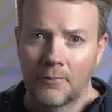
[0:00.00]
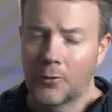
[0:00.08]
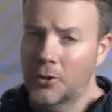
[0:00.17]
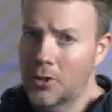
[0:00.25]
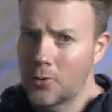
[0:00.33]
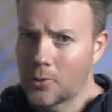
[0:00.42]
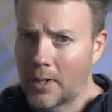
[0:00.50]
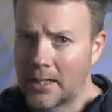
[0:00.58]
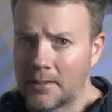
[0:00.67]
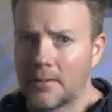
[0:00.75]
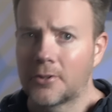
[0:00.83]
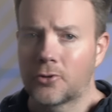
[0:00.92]
For
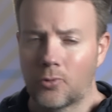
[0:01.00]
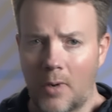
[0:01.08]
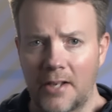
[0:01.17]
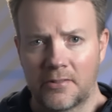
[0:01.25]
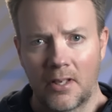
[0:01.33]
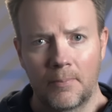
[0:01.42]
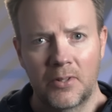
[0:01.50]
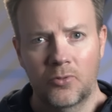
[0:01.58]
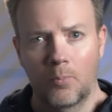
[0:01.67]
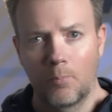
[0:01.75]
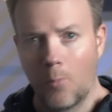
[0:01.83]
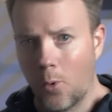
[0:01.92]
Ukraine, the Tryzub
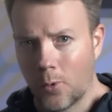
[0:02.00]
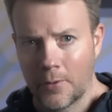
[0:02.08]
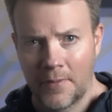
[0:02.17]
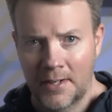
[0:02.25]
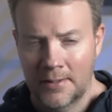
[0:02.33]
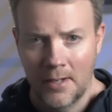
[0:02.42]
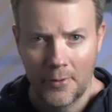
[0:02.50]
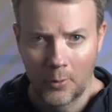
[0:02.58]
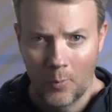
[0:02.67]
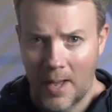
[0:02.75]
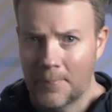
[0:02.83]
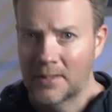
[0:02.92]
is more than another
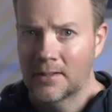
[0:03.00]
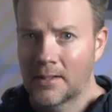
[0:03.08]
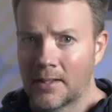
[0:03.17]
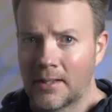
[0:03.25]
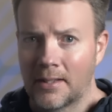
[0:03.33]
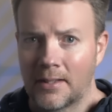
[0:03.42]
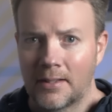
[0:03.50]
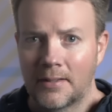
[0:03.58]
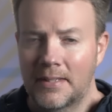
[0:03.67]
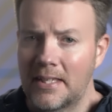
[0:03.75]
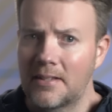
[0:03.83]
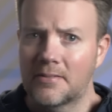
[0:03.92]
weapon.
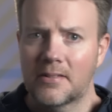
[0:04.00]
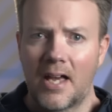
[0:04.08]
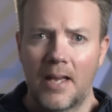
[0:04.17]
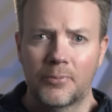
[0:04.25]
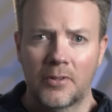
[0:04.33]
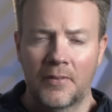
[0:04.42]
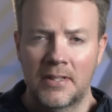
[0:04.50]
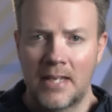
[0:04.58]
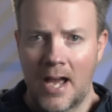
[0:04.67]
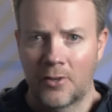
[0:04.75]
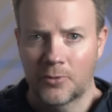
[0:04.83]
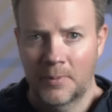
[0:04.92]
These types of
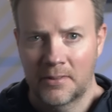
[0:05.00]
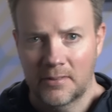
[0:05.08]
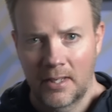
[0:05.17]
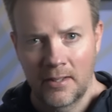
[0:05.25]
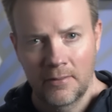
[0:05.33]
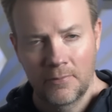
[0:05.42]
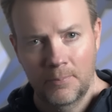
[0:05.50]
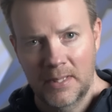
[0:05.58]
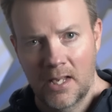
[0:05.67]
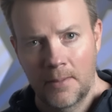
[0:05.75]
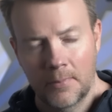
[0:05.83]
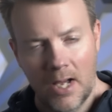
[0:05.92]
announcements have
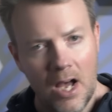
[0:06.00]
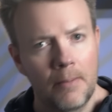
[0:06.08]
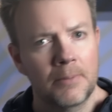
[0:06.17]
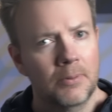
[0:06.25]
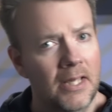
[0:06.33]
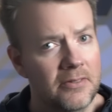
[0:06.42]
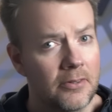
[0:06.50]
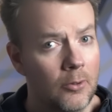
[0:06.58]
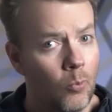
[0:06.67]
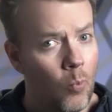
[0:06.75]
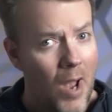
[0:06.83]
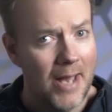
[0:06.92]
become commonplace in
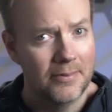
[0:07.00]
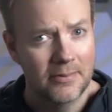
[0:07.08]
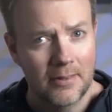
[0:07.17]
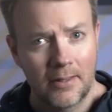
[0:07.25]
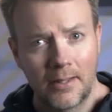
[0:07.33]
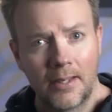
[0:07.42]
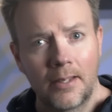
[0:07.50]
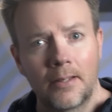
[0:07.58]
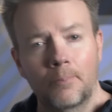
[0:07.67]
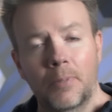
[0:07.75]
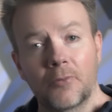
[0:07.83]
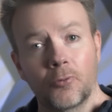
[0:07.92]
the West,
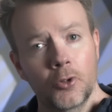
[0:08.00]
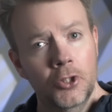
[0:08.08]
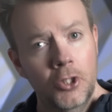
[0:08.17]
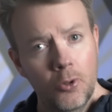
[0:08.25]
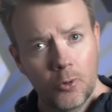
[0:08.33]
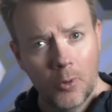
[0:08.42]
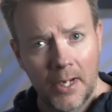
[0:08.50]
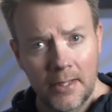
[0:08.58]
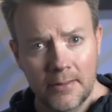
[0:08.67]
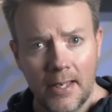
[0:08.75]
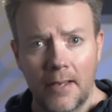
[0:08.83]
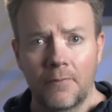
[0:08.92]
but for
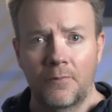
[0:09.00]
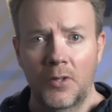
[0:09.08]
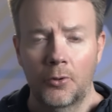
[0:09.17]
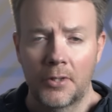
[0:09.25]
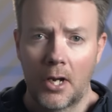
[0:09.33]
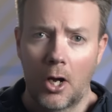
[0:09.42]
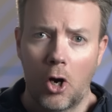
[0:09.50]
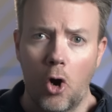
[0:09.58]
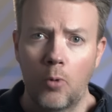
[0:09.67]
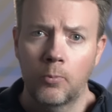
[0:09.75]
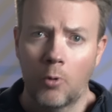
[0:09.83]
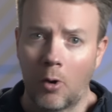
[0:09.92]
Ukraine to have fielded a
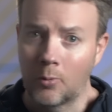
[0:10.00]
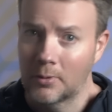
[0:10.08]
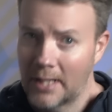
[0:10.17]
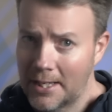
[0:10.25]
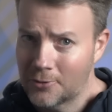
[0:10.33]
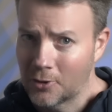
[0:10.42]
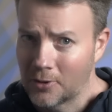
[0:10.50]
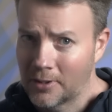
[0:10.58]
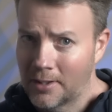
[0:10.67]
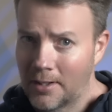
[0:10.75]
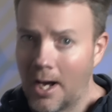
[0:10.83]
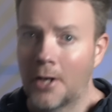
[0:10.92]
homegrown laser
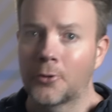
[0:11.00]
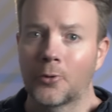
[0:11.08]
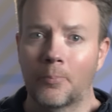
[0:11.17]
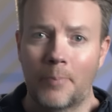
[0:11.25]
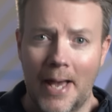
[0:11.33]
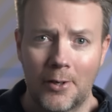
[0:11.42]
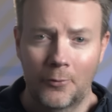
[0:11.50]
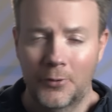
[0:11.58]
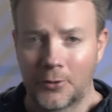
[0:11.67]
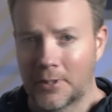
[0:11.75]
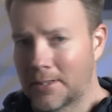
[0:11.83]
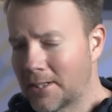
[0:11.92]
under
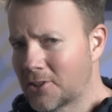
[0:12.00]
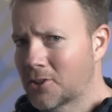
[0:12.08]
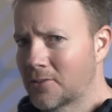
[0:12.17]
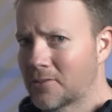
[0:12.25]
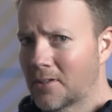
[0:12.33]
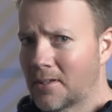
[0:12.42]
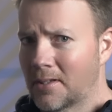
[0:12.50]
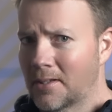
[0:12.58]
battlefield conditions